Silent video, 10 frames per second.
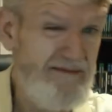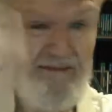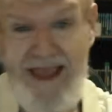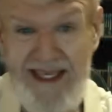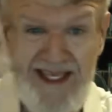
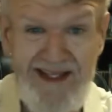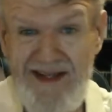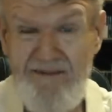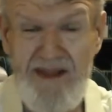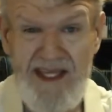making
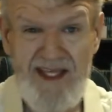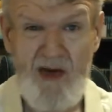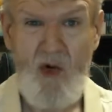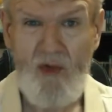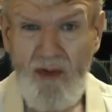it be
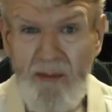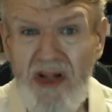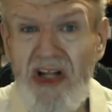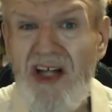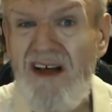horrible.